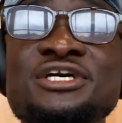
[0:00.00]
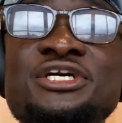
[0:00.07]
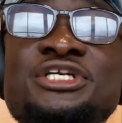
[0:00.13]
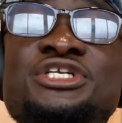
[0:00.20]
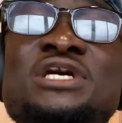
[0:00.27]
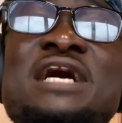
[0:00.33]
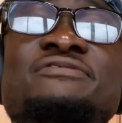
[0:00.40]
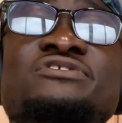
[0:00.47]

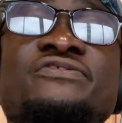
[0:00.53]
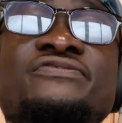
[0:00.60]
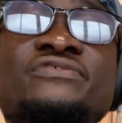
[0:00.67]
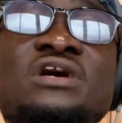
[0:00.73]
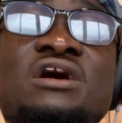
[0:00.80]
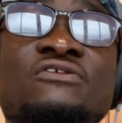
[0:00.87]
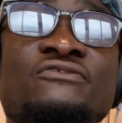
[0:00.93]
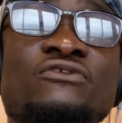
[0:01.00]
you have to
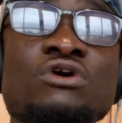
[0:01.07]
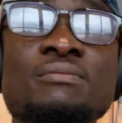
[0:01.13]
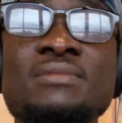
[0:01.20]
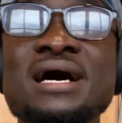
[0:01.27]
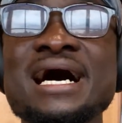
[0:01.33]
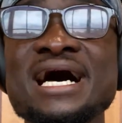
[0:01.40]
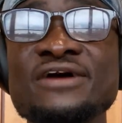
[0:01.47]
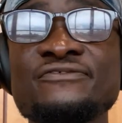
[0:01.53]
file
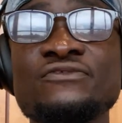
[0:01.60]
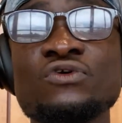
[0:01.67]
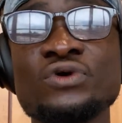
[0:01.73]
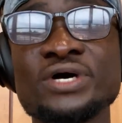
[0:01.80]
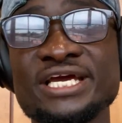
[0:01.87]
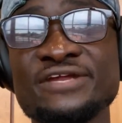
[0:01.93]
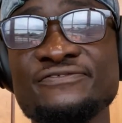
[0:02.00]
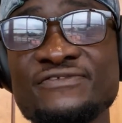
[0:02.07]
Form
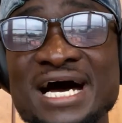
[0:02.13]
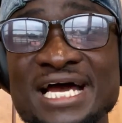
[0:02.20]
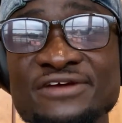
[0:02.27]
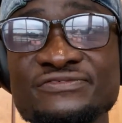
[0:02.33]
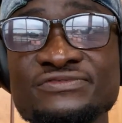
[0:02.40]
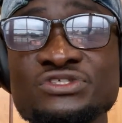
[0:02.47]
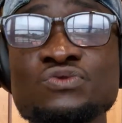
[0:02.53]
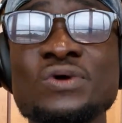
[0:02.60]

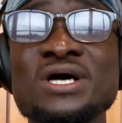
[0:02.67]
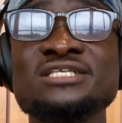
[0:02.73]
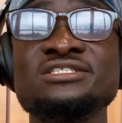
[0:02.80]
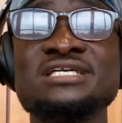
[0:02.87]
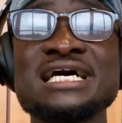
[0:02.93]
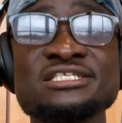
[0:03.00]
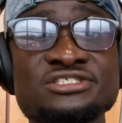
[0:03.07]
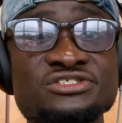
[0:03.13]
I-485 to
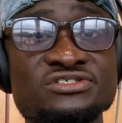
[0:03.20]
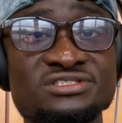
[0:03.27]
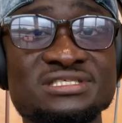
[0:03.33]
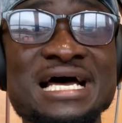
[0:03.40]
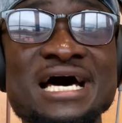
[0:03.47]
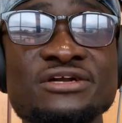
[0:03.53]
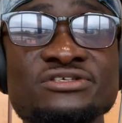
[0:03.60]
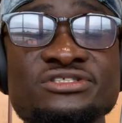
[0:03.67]
adjust your
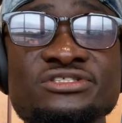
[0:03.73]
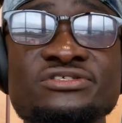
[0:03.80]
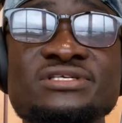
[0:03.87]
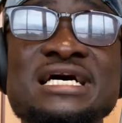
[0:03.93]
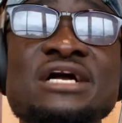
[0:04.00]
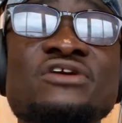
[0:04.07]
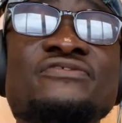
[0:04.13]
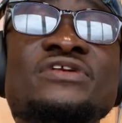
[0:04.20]
status to
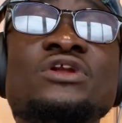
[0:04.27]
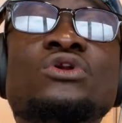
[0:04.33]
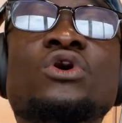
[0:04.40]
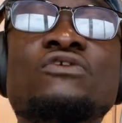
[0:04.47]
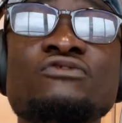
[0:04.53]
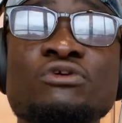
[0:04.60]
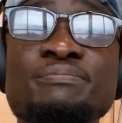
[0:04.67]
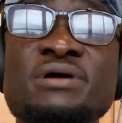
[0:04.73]
that of a
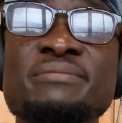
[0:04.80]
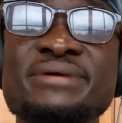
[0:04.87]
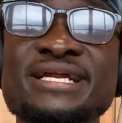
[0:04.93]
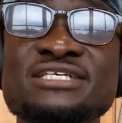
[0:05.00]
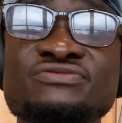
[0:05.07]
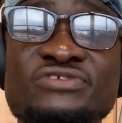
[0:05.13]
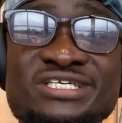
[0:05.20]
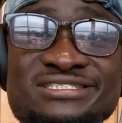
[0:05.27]
lawful
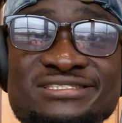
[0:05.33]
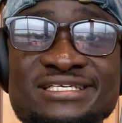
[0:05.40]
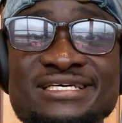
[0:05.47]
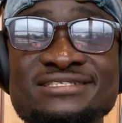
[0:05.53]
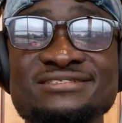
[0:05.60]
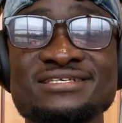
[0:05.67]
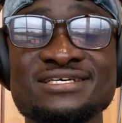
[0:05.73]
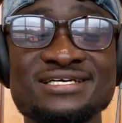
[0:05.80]
permanent
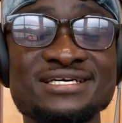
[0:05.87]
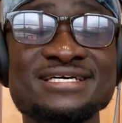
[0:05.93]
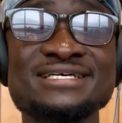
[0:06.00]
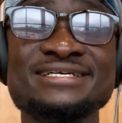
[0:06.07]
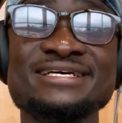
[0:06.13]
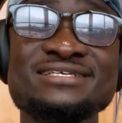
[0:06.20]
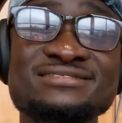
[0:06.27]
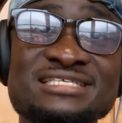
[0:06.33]
resident.
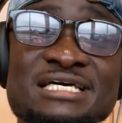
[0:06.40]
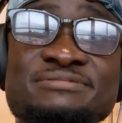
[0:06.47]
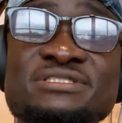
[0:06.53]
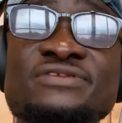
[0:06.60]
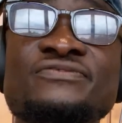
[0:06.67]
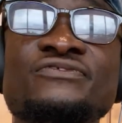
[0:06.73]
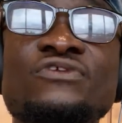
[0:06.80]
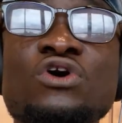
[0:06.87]
These steps
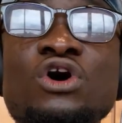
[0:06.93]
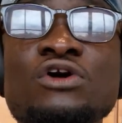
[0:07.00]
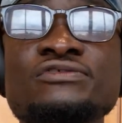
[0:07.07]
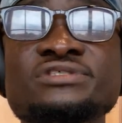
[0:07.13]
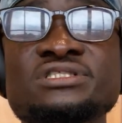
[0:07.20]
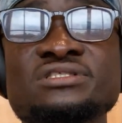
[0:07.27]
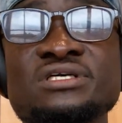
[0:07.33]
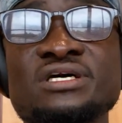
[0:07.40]

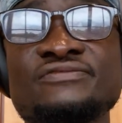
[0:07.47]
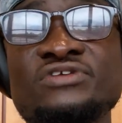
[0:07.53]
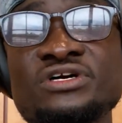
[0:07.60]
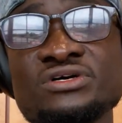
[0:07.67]
involves a very